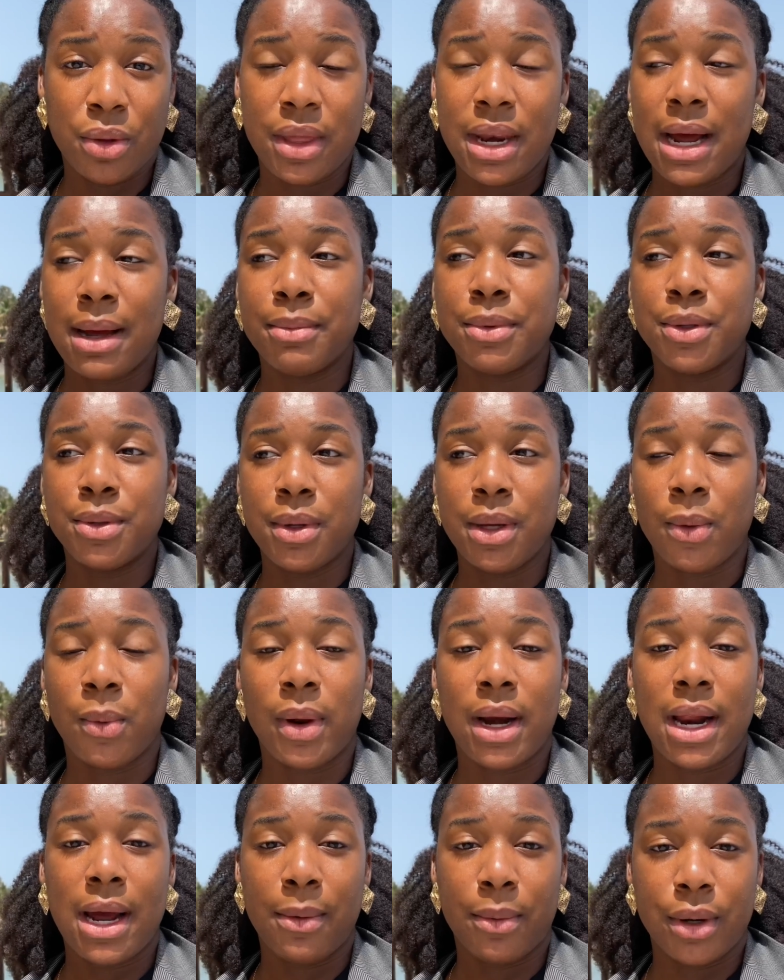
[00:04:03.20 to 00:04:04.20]
that I'm doing
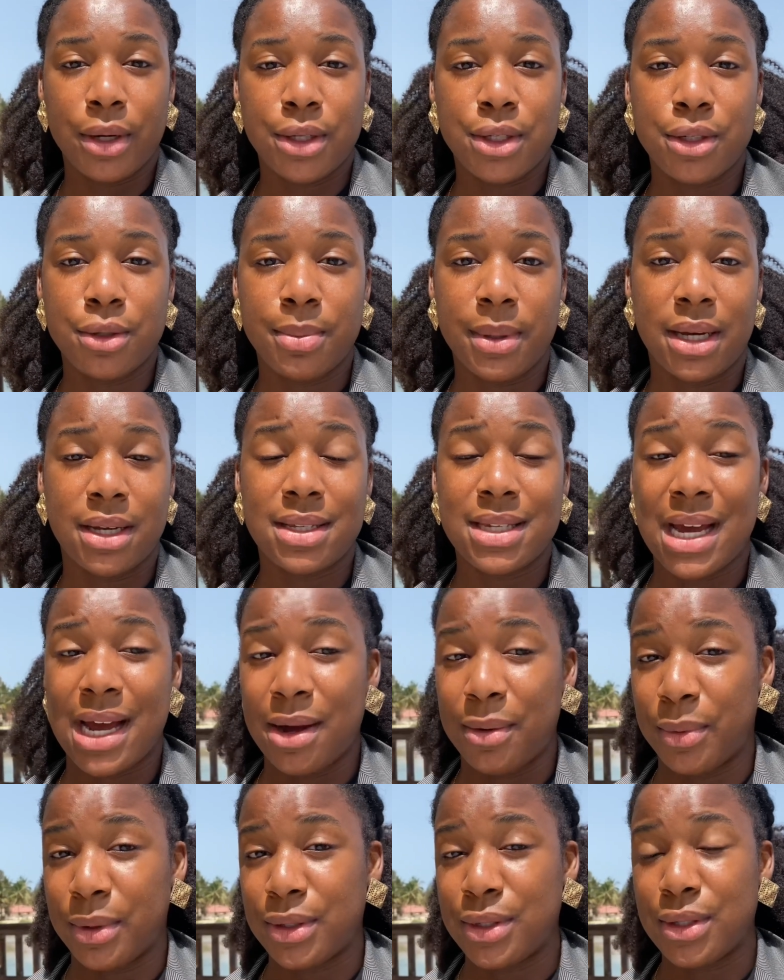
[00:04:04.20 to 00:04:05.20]
what I want to do because I
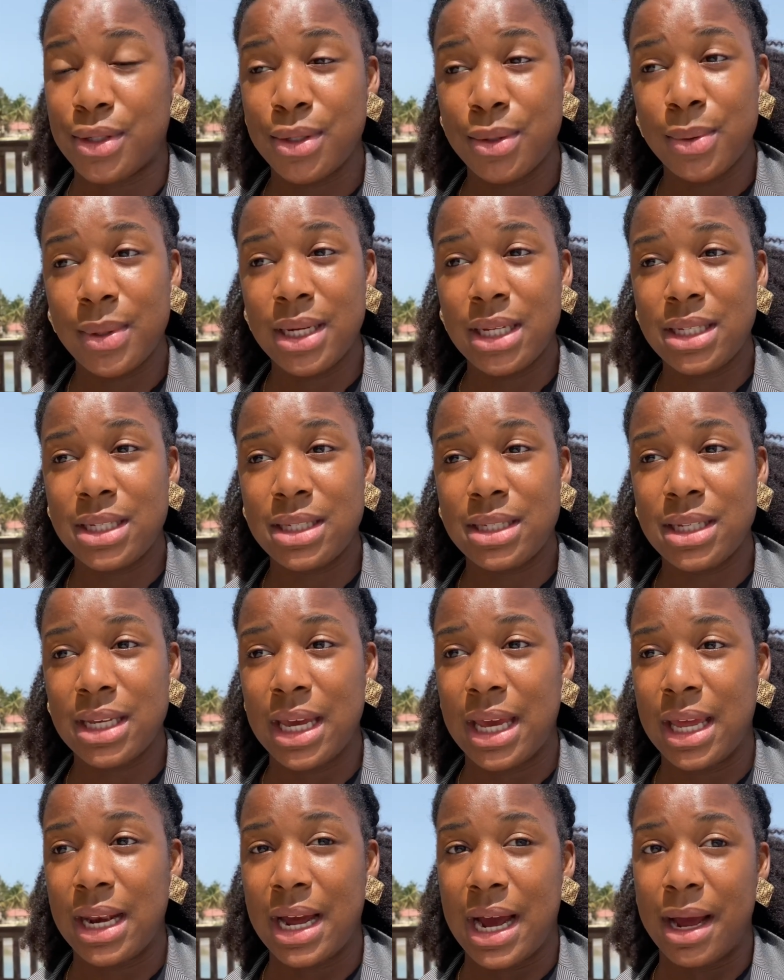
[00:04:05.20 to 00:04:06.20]
want to do it
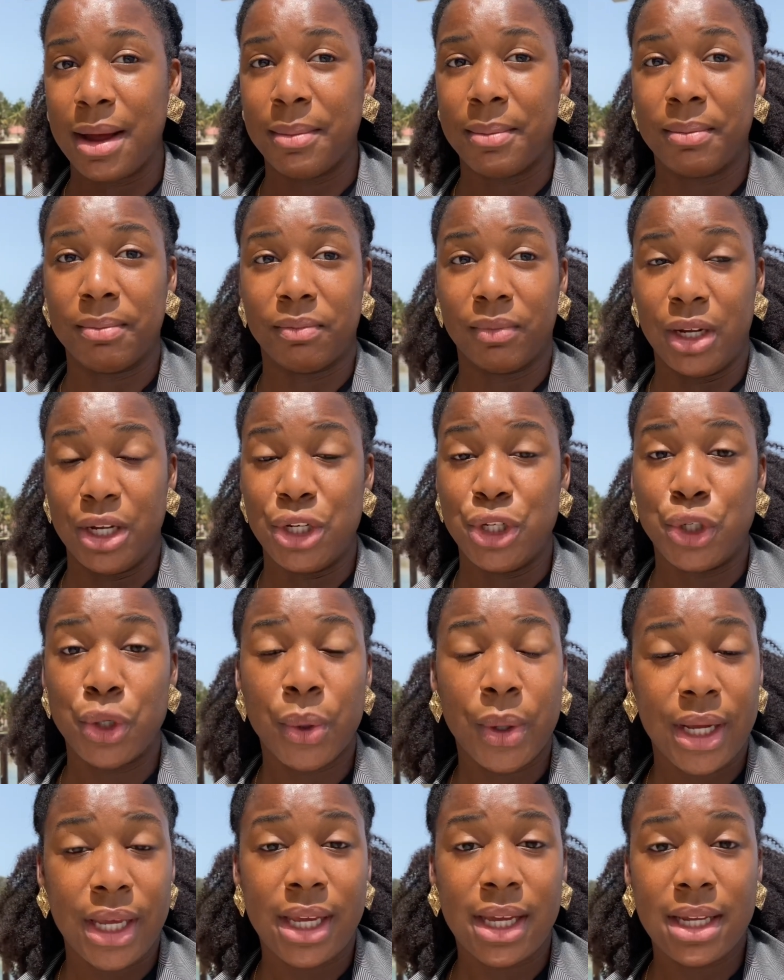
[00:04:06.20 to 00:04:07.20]
and I'm
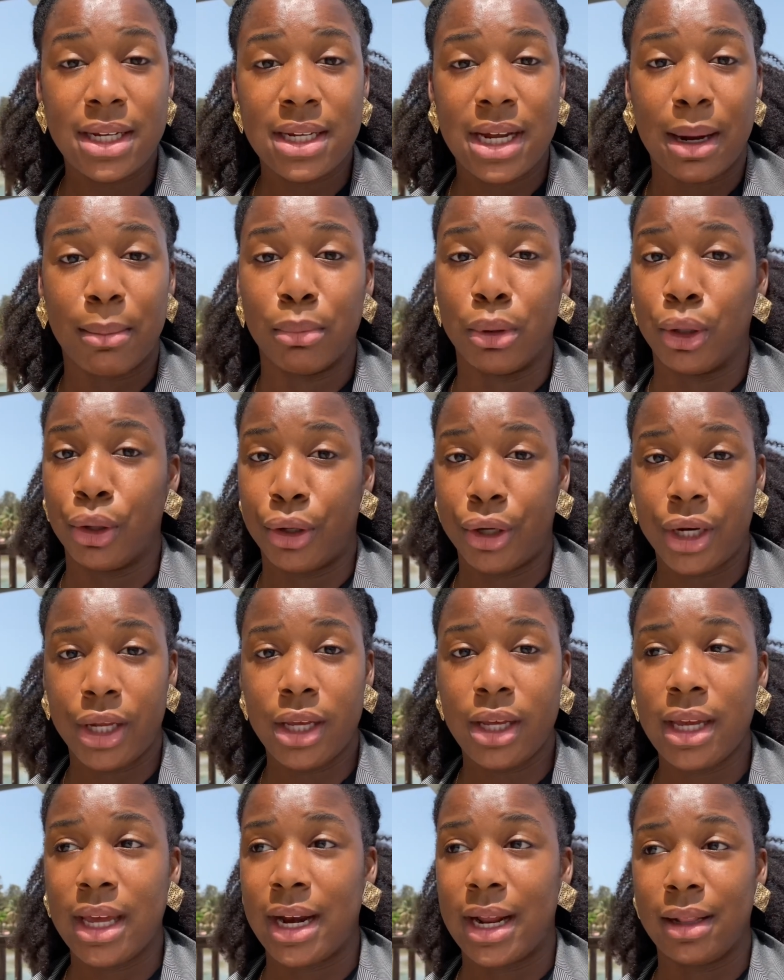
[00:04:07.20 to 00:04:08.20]
enjoying it. I'm
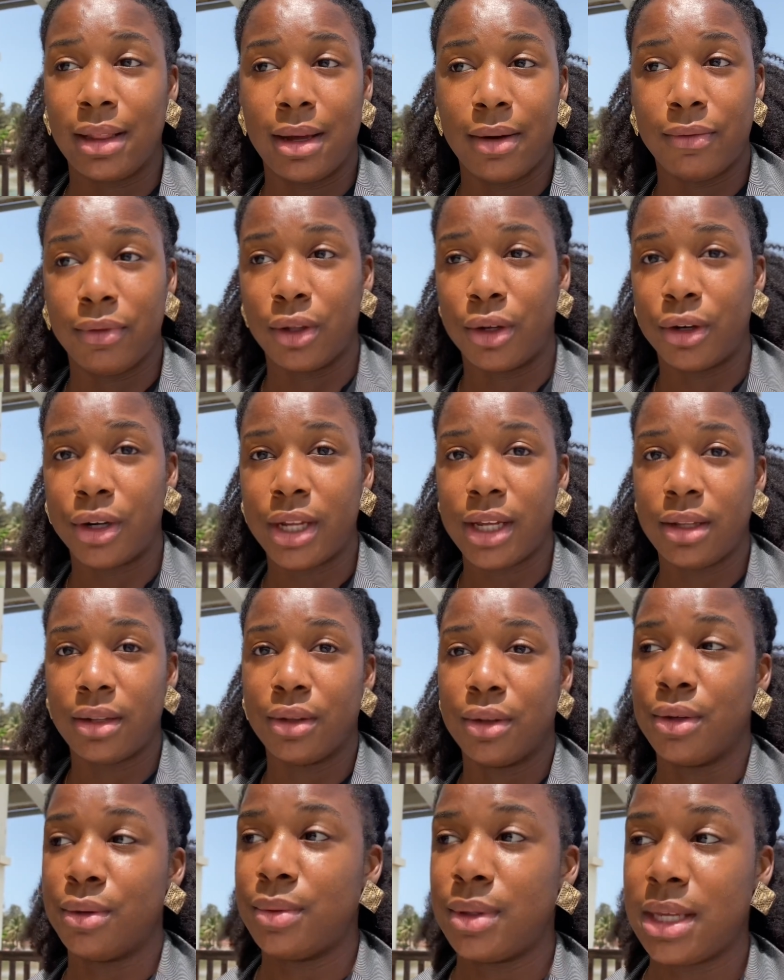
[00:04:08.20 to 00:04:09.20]
learning and I love learning
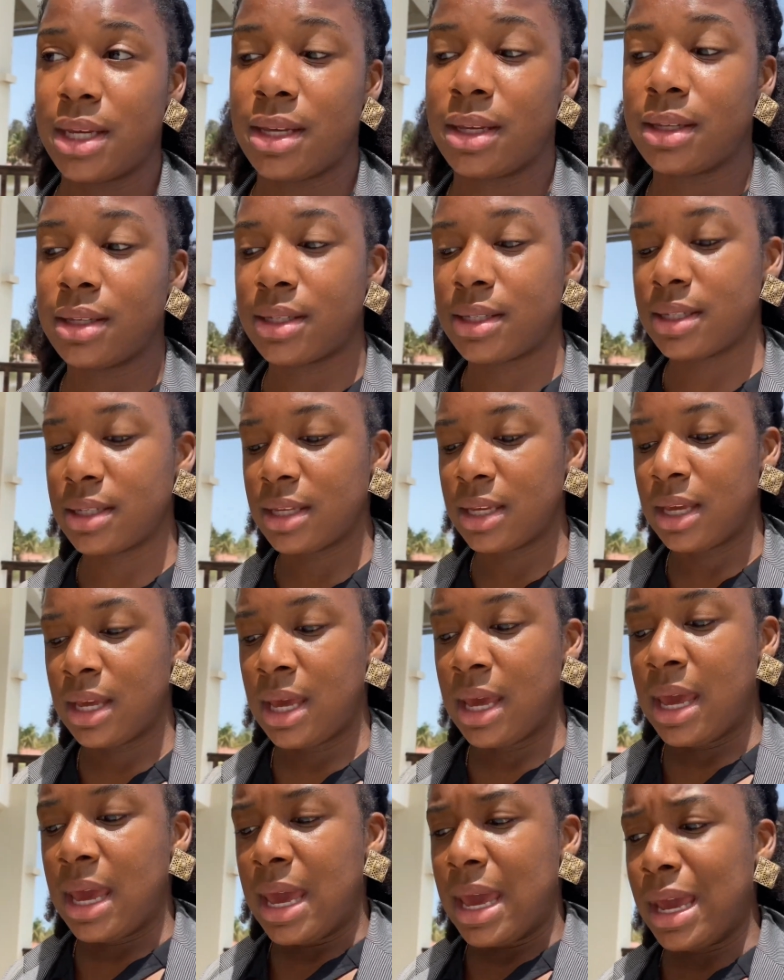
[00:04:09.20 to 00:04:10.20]
new things.
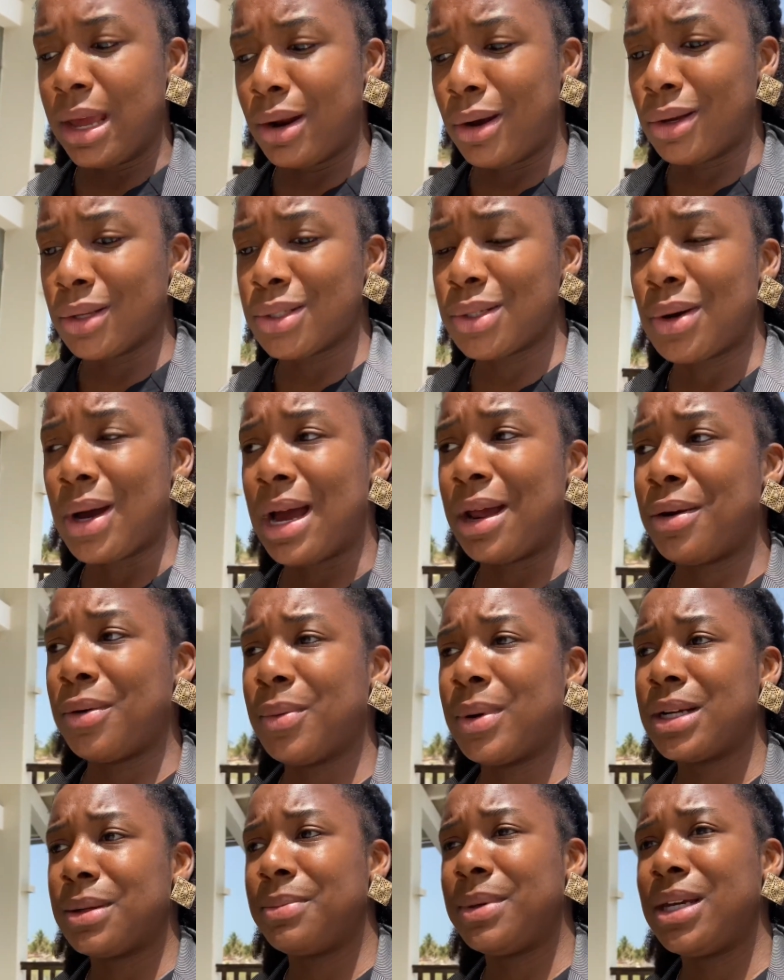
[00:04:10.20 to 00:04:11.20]
And also, I don't
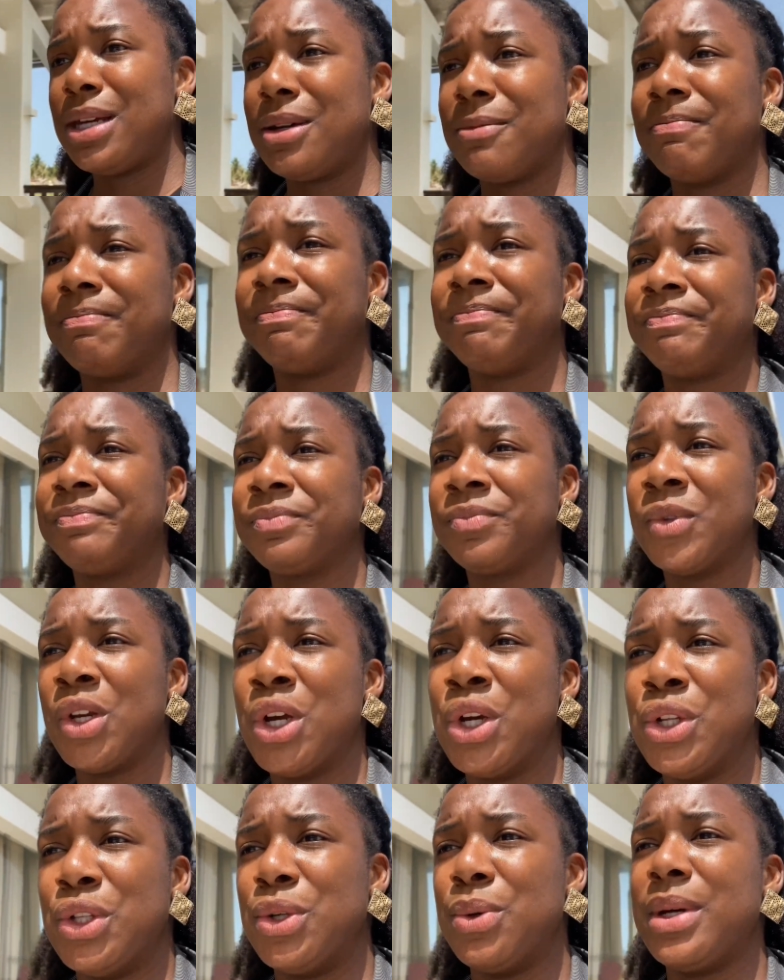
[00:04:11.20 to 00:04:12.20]
want to be
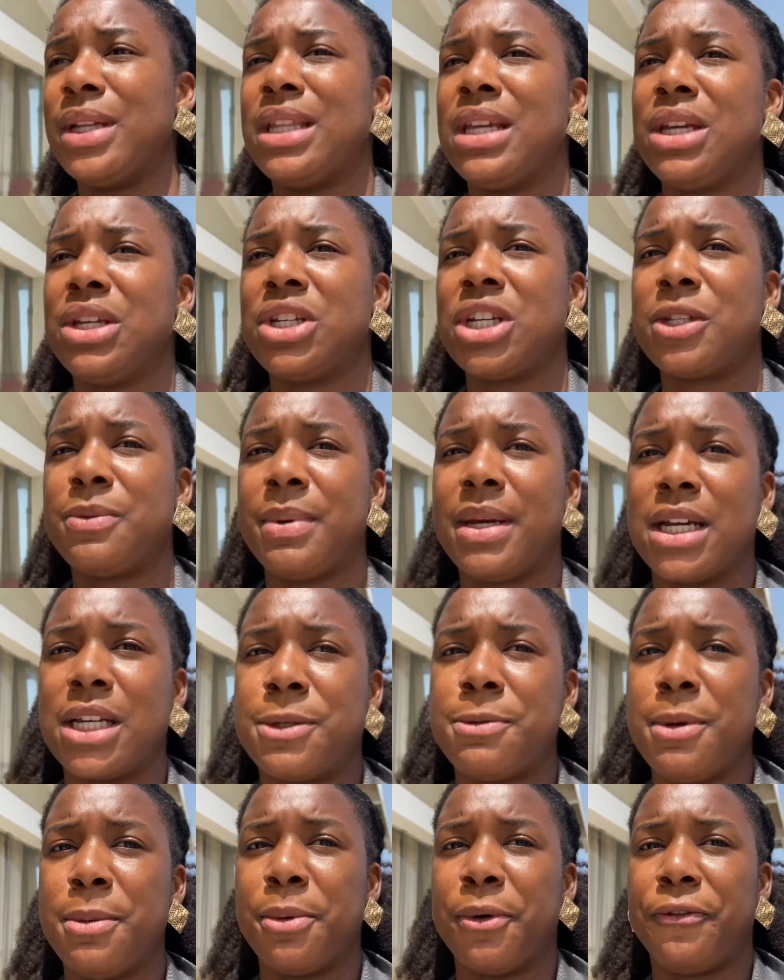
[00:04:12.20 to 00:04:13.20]
doing things just
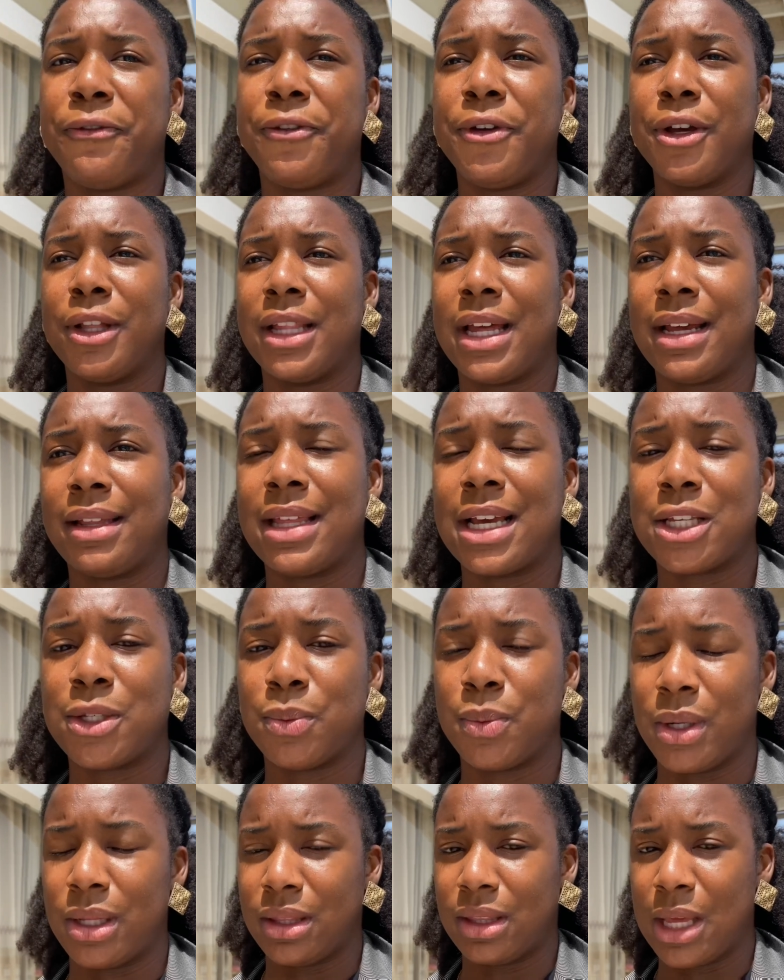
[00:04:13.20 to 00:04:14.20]
because people feel like that's
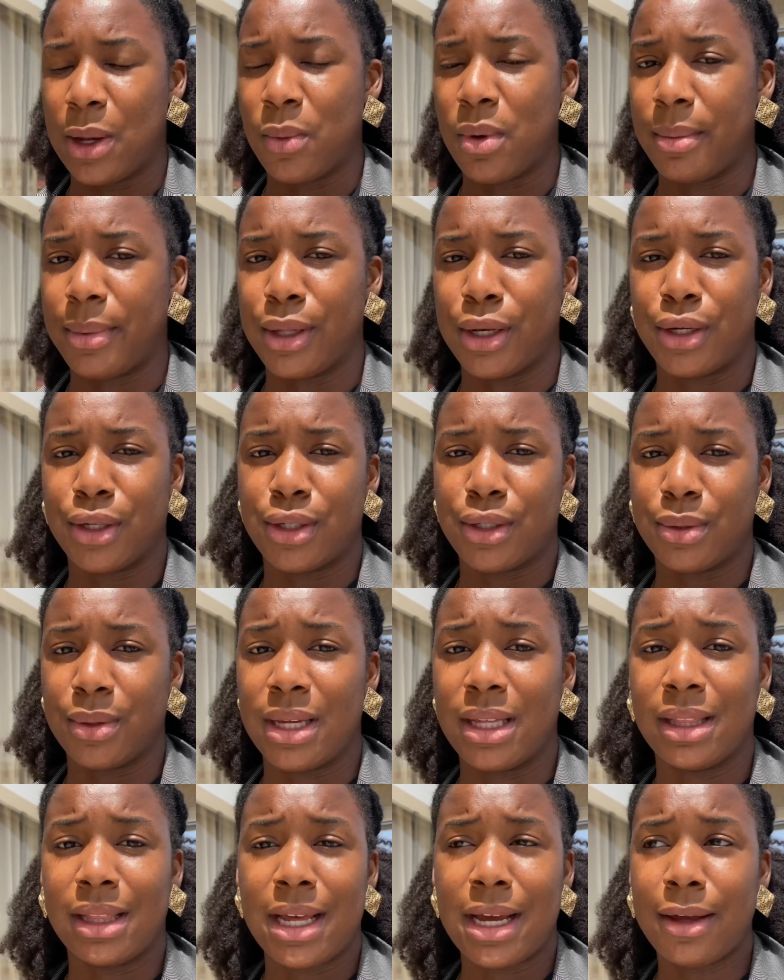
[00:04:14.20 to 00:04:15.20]
what they want me to do.
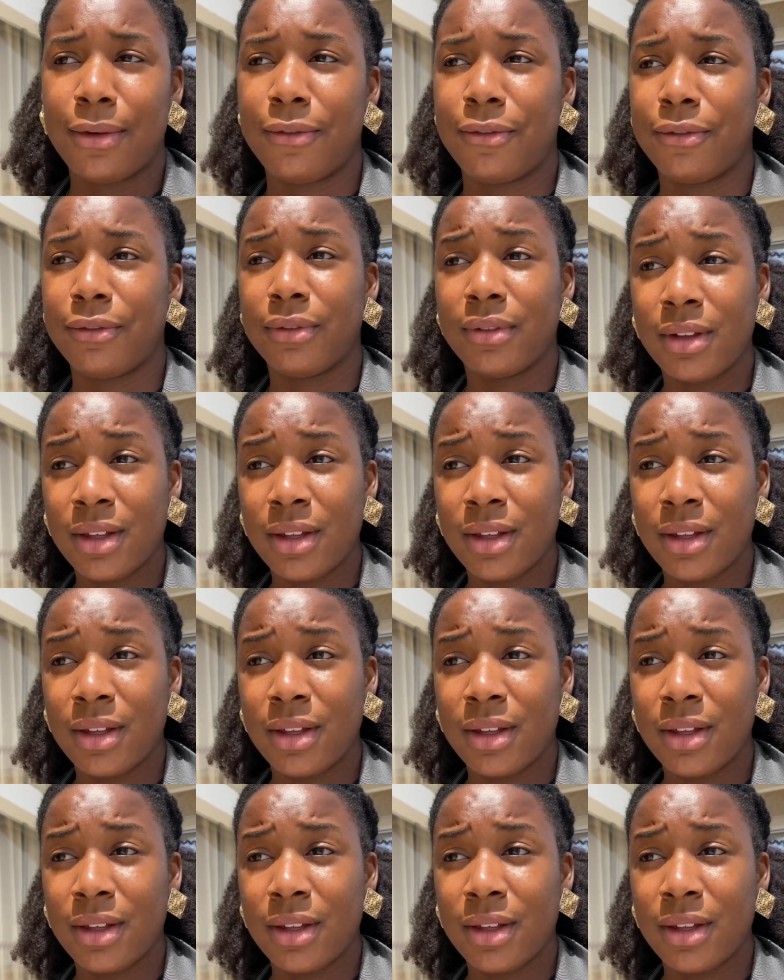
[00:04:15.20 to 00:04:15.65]
In life,